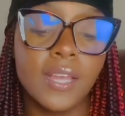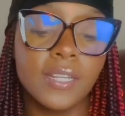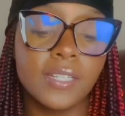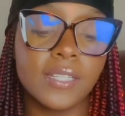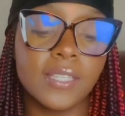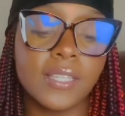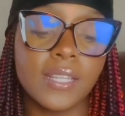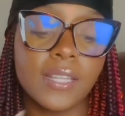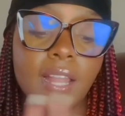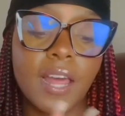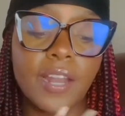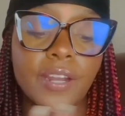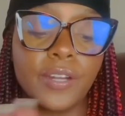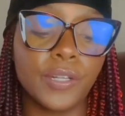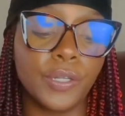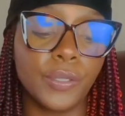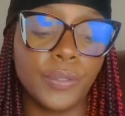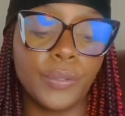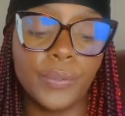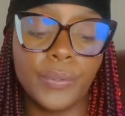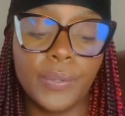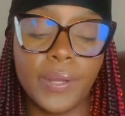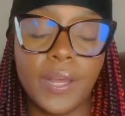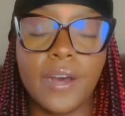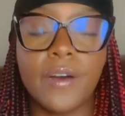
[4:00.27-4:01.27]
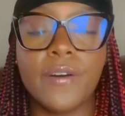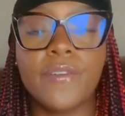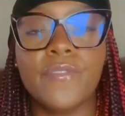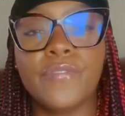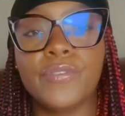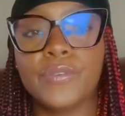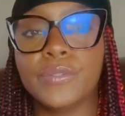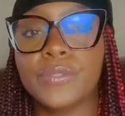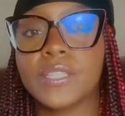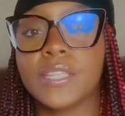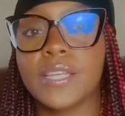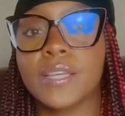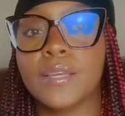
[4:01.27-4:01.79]
just a lot of little
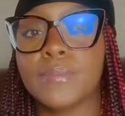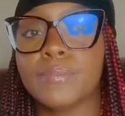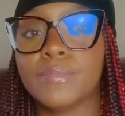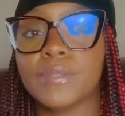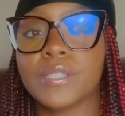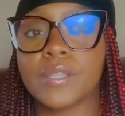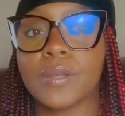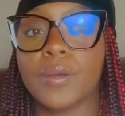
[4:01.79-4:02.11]
helpful tips.